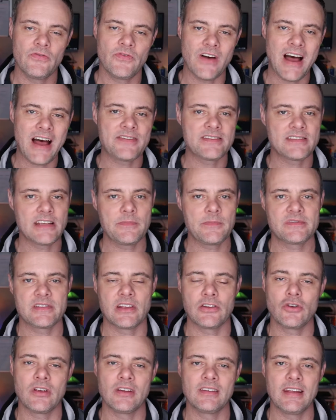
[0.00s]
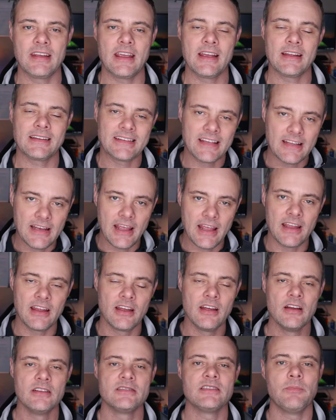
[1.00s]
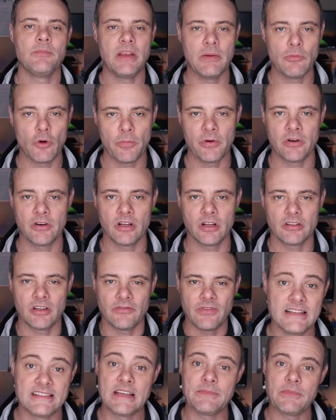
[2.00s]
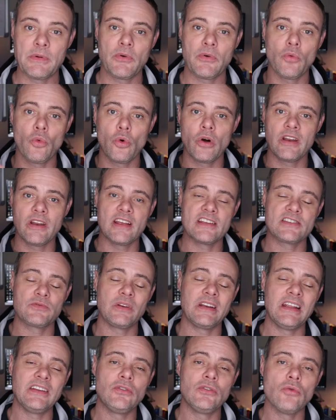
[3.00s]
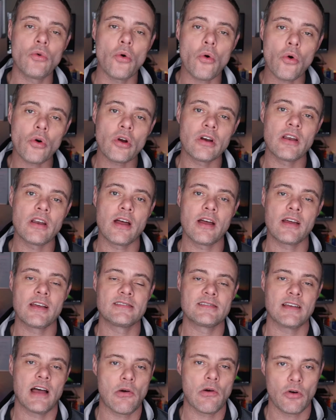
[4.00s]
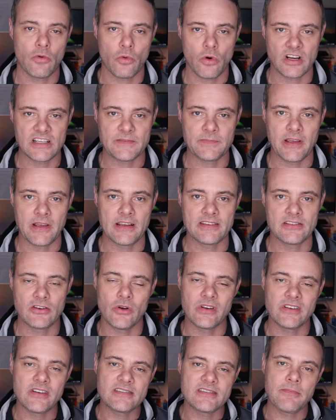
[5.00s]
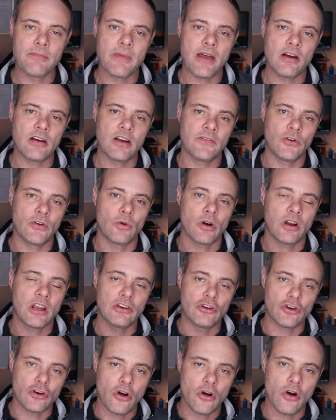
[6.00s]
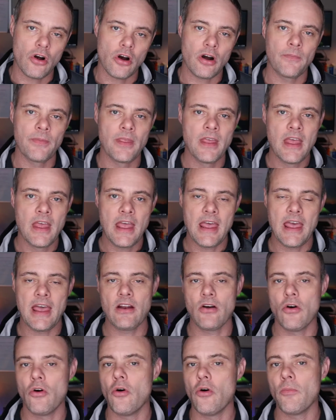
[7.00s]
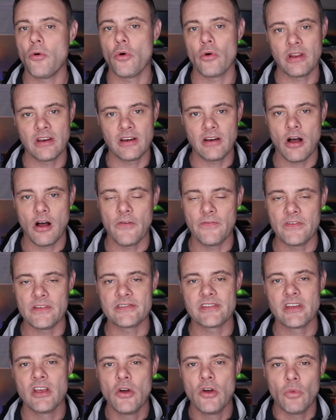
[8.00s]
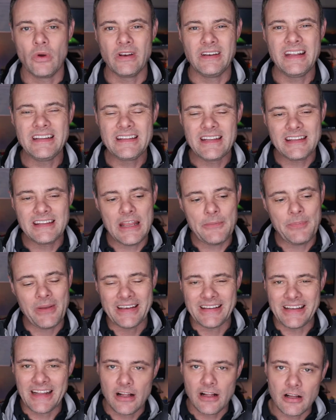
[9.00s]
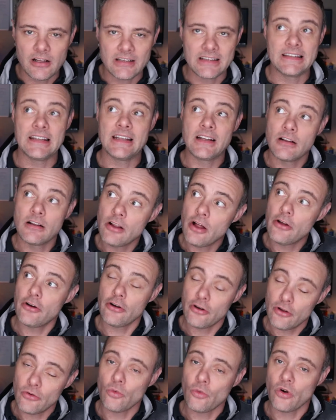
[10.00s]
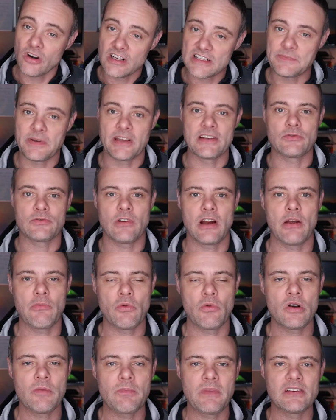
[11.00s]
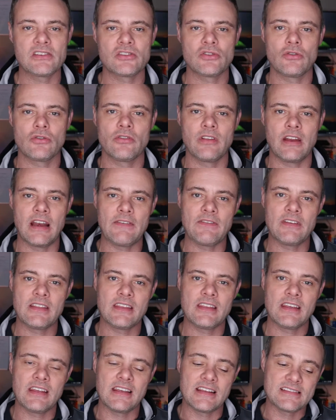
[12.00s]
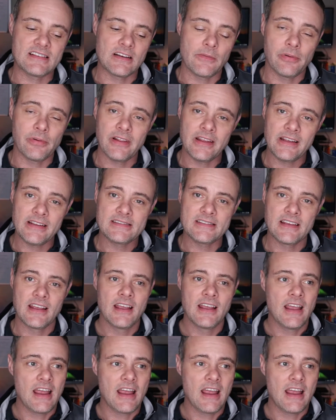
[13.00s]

the five steps that you can take today to be more productive. And tip number one is we need to organize our workspace. You know, it doesn't matter if you work in your car, at home, or in an office. We need to keep a decluttered workspace, right? We wanna make sure that everything is in a place